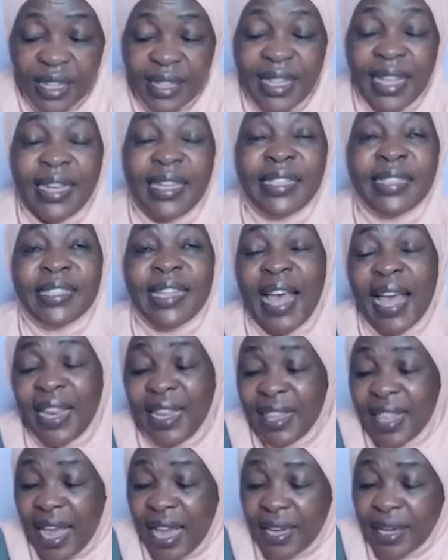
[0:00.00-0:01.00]
they
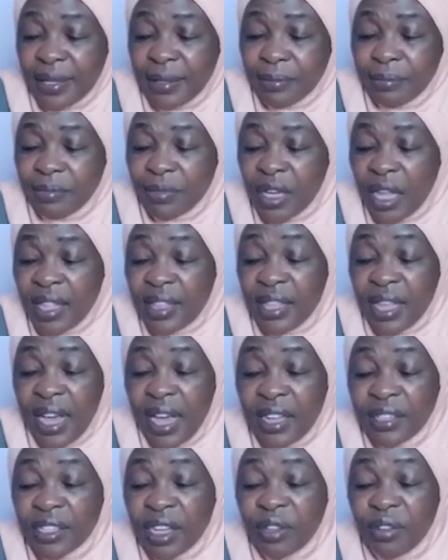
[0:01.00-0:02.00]
decide that the
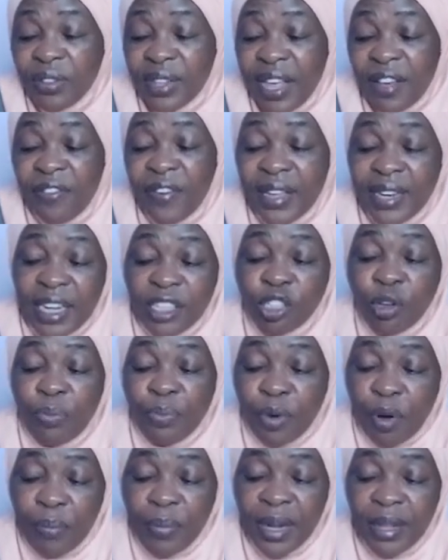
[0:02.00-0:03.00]
answer to their financial
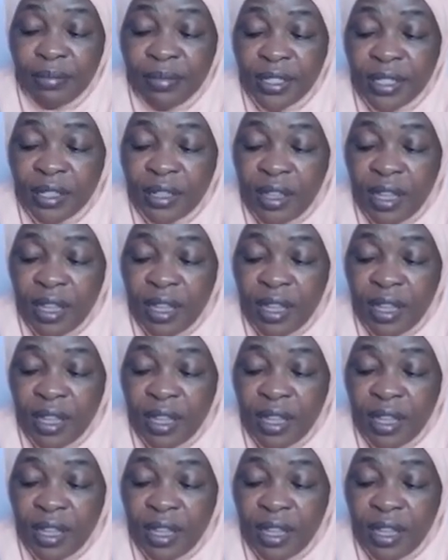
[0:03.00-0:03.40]
problem